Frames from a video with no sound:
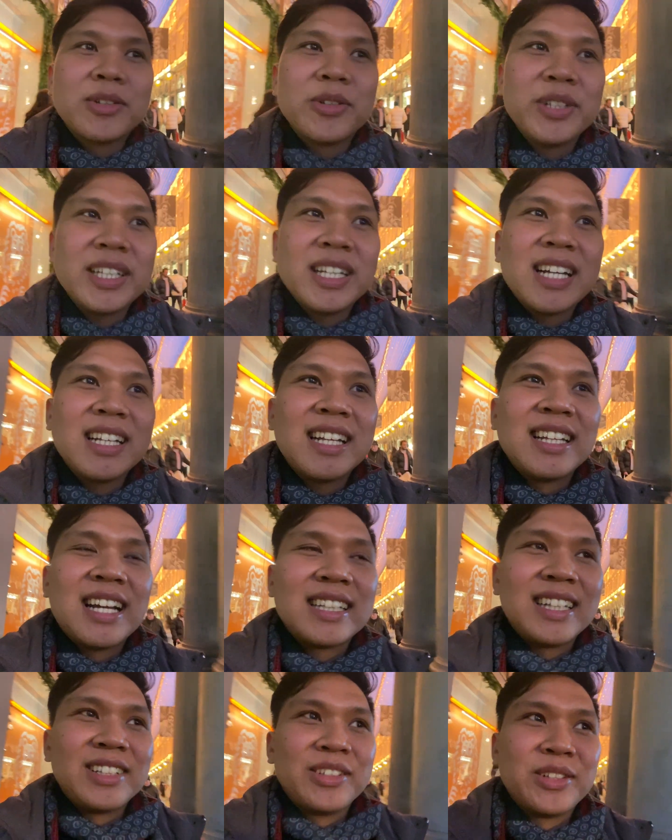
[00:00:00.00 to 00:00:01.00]
yung dinadaan
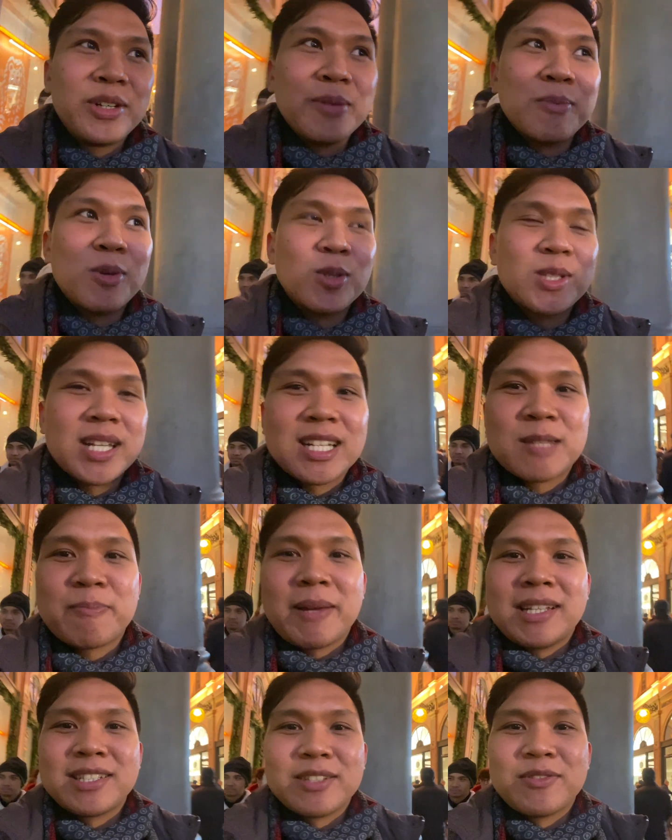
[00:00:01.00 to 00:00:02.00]
natin, yun daw yung most
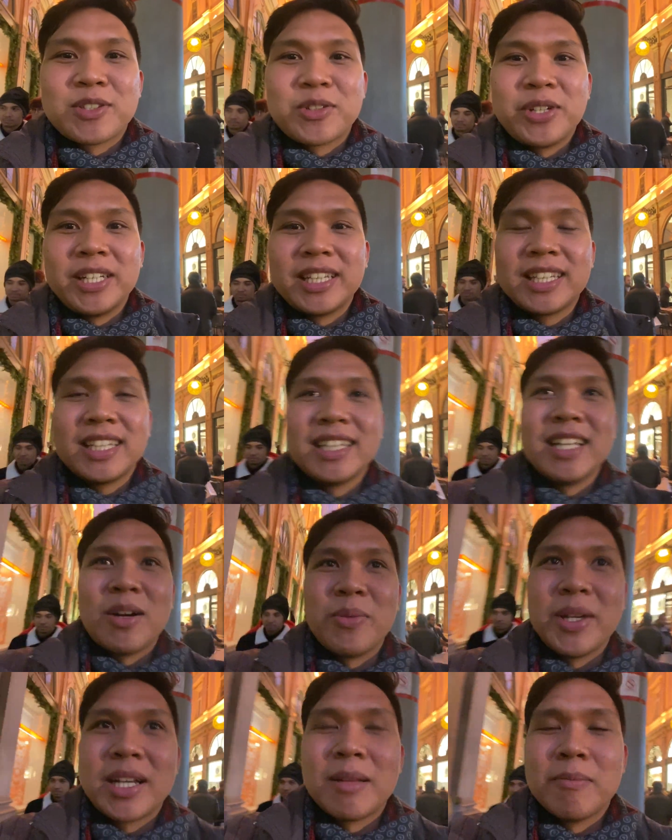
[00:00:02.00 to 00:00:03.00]
expensive street na
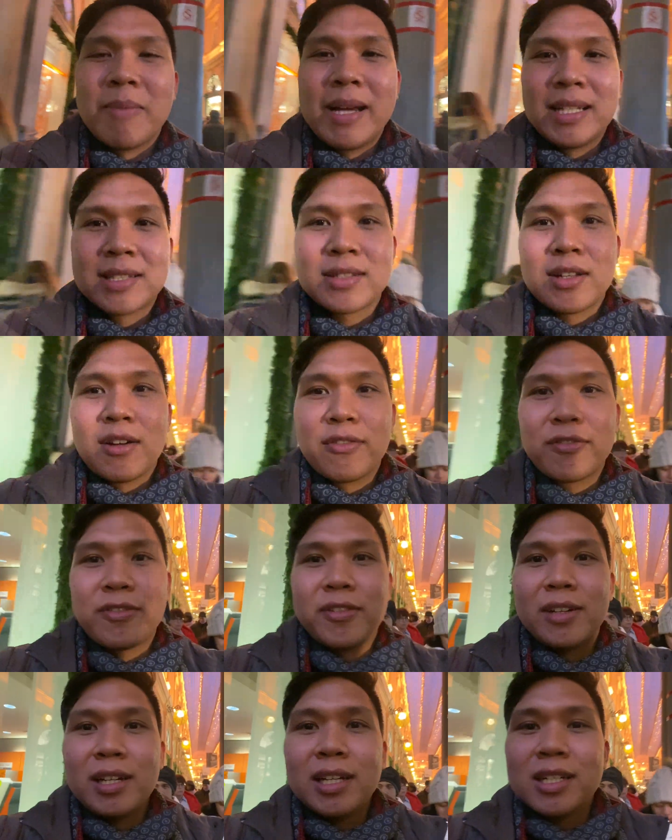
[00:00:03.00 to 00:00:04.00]
we can buy stuff.
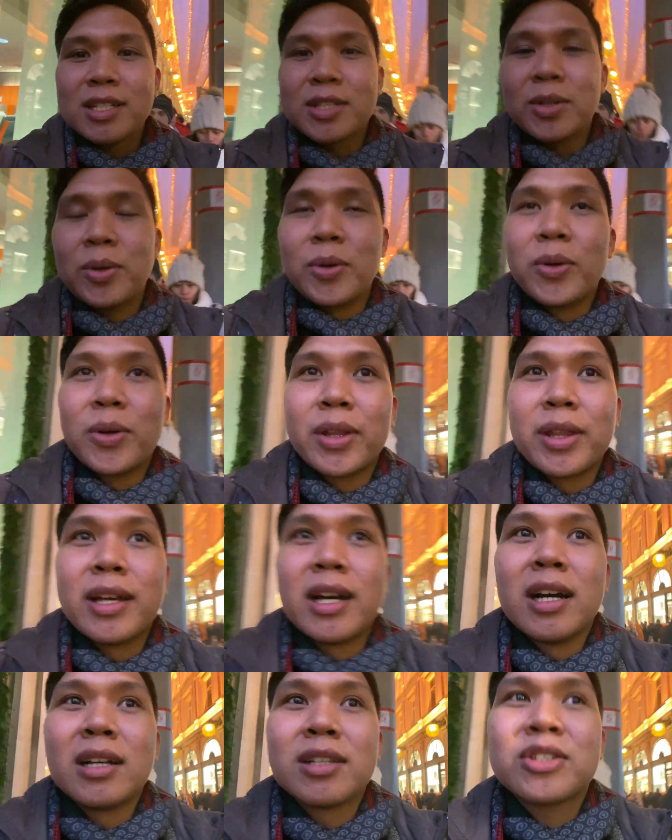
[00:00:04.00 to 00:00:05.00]
So
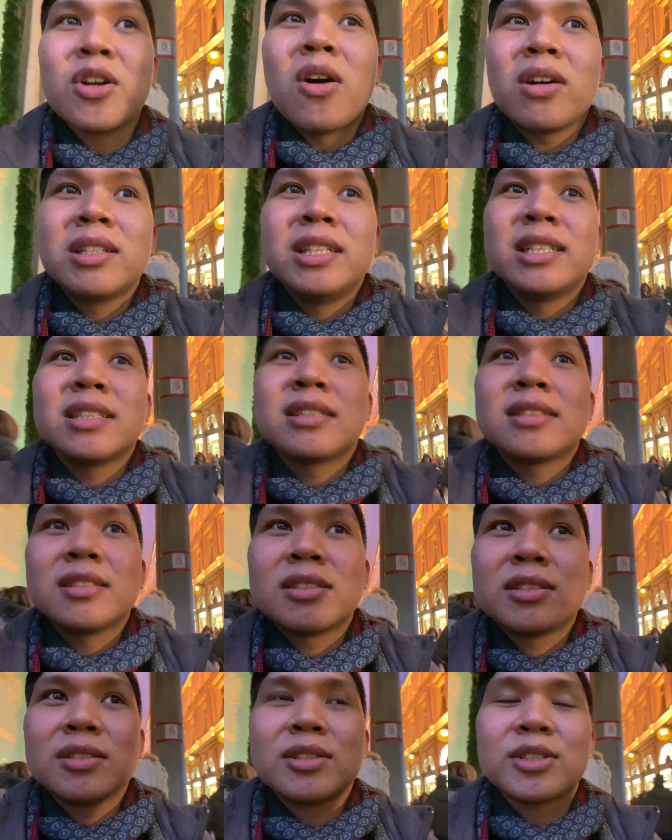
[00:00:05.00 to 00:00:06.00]
the chocolate
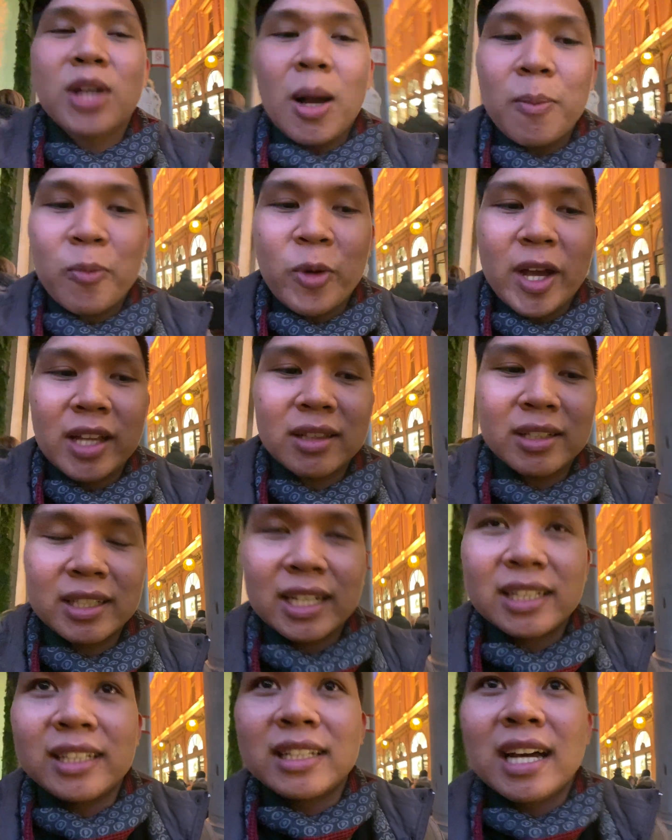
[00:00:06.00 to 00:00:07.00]
shop we entered
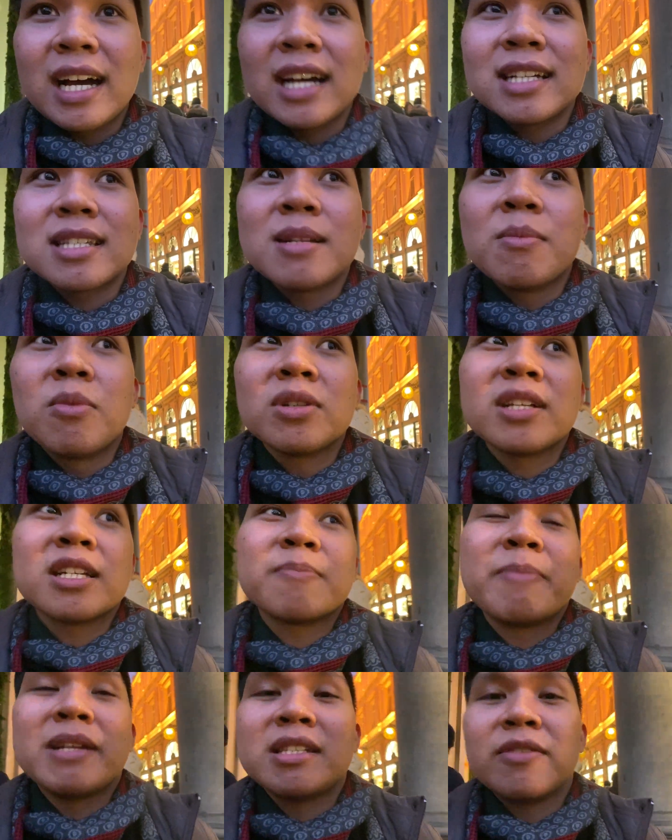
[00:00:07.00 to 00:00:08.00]
kanina has the most
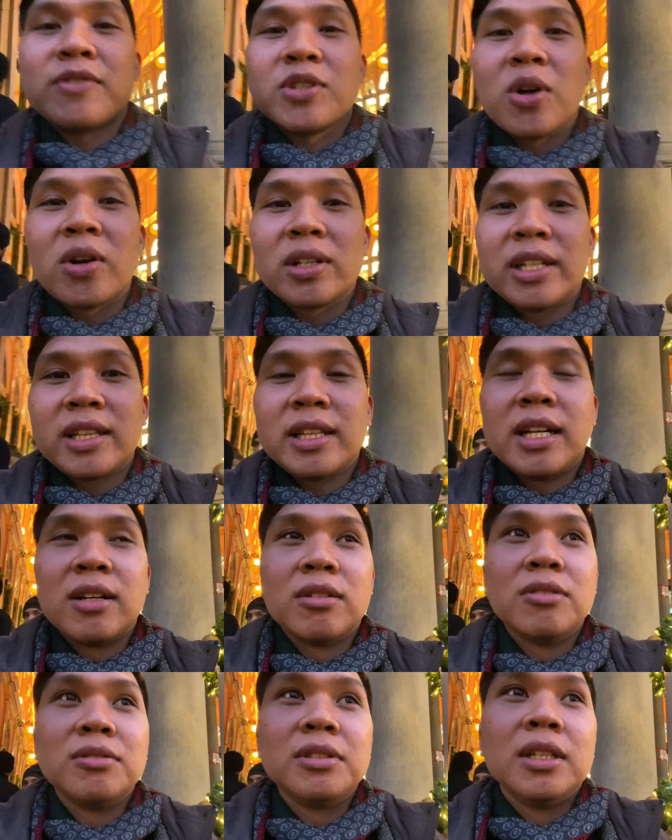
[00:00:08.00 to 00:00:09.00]
expensive chocolate
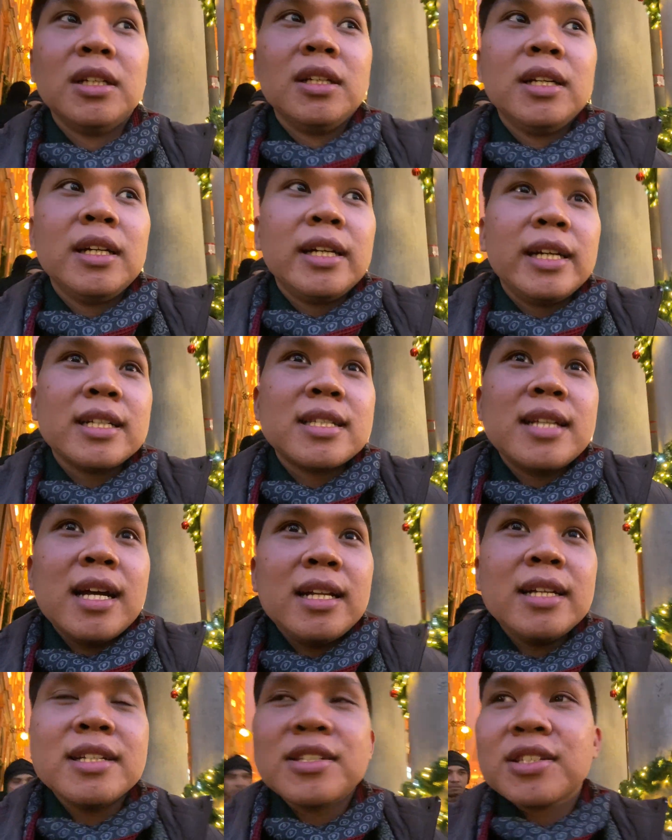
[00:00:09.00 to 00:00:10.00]
daw. It's
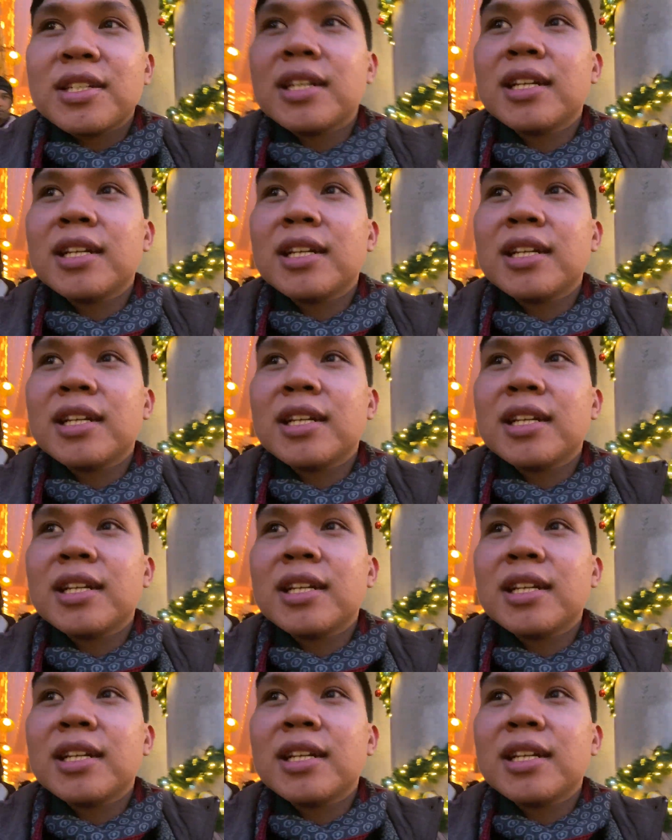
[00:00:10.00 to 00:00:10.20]
delish.